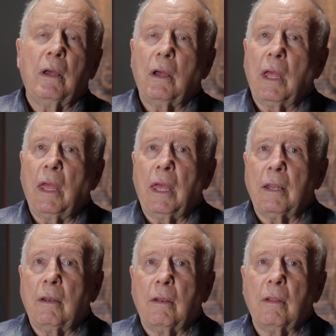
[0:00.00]

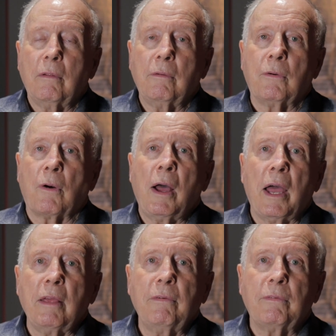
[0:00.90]
and
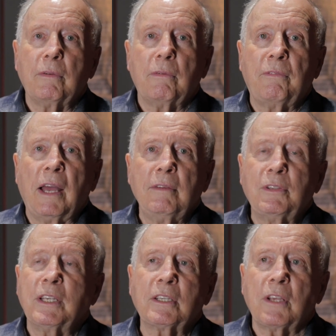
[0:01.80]
drive
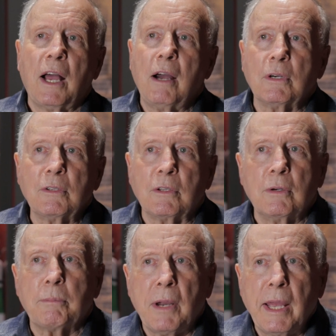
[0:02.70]
5-6 hours to
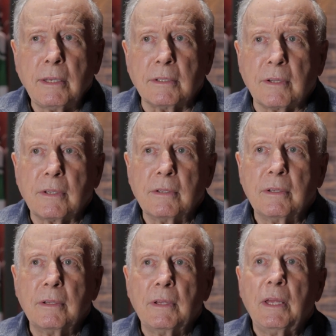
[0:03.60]
a practice
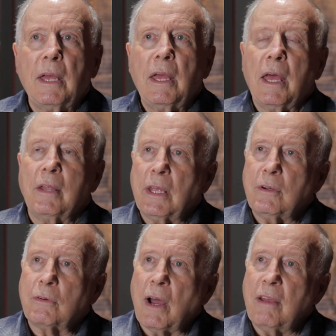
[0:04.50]
and then
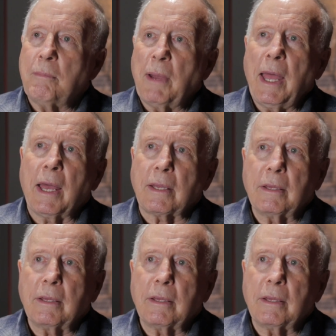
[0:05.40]
drive back.